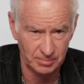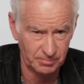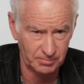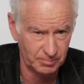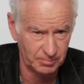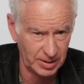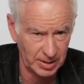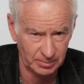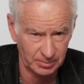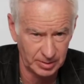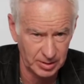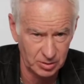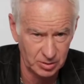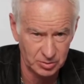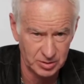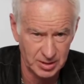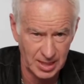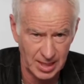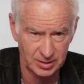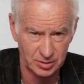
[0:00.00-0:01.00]
of be able to
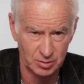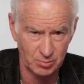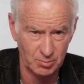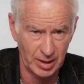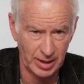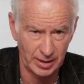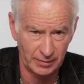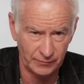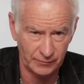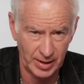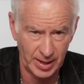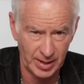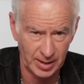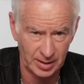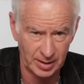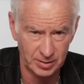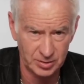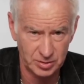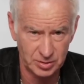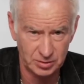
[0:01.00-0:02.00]
use that to my
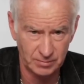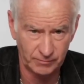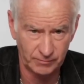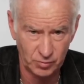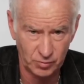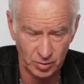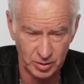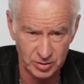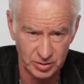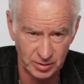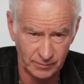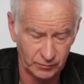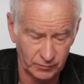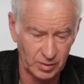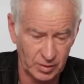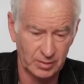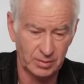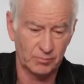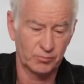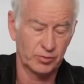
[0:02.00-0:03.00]
advantage. Of course, if
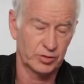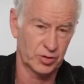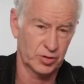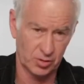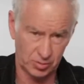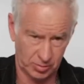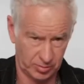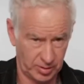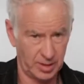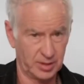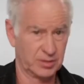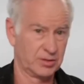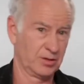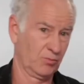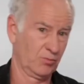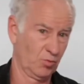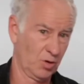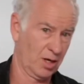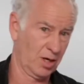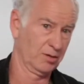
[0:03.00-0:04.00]
the returner hits
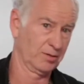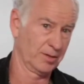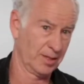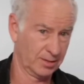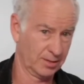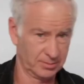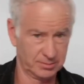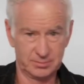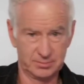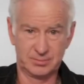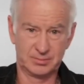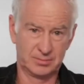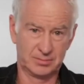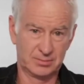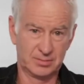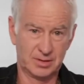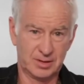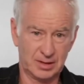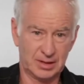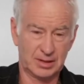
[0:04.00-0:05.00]
it well, then
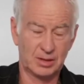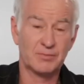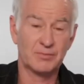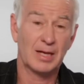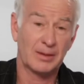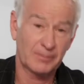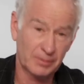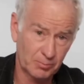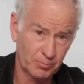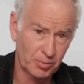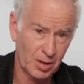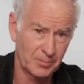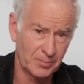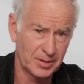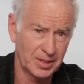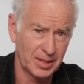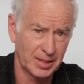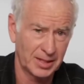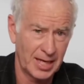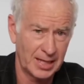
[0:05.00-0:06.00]
that could
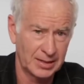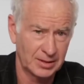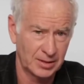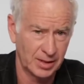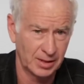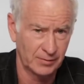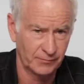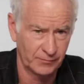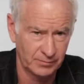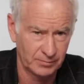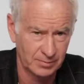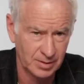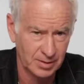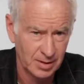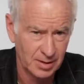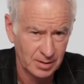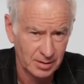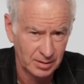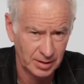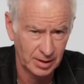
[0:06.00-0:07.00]
probably negate
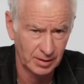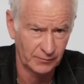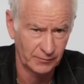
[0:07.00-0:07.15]
the